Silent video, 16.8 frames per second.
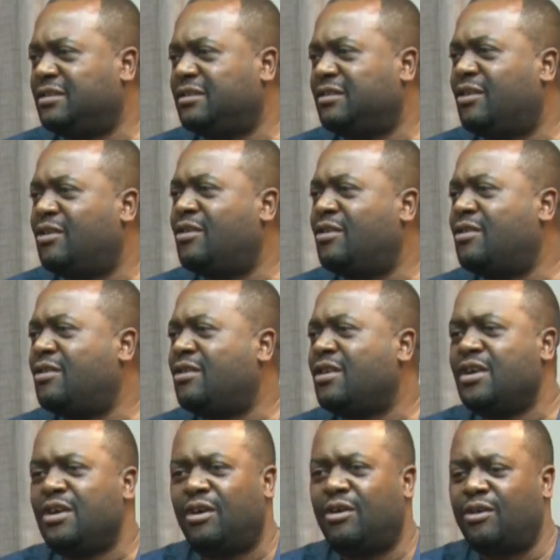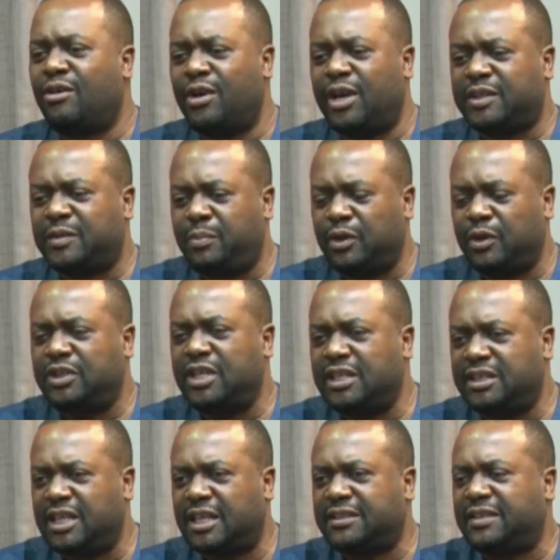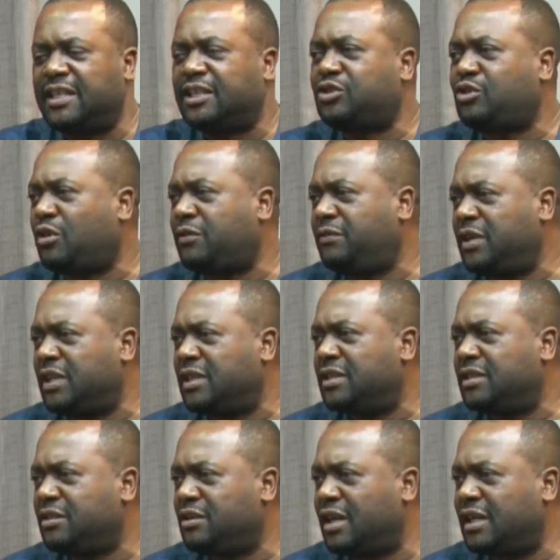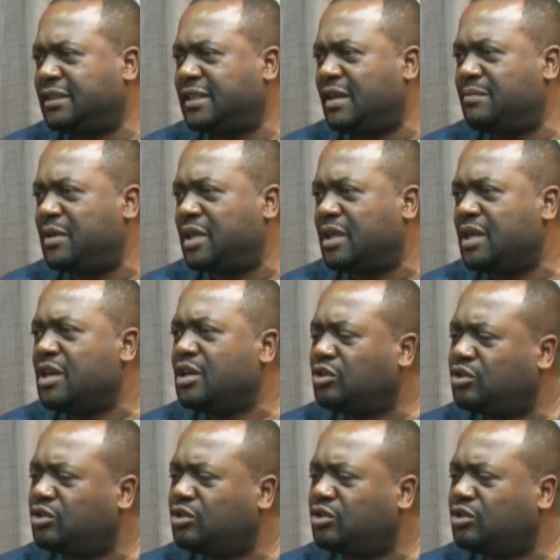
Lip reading: or exporting just the stock feed. You understand me?